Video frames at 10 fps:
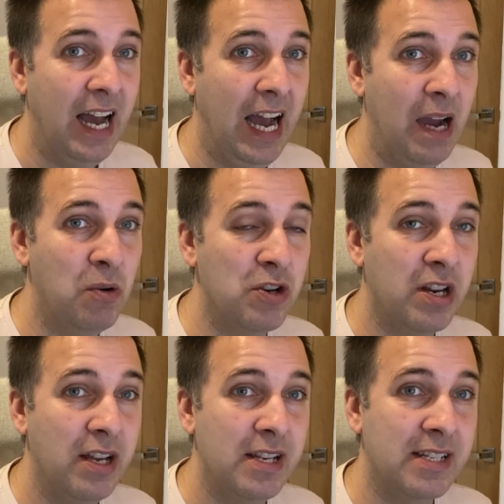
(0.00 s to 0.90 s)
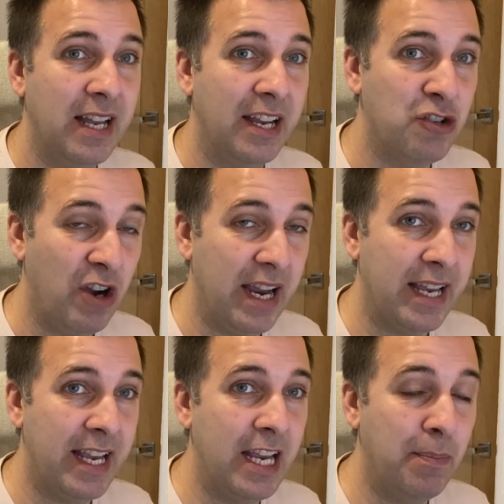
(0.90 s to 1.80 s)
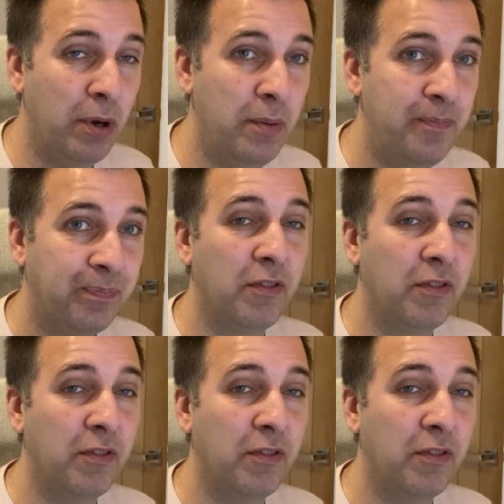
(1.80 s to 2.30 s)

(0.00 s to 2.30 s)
I would say try and keep them.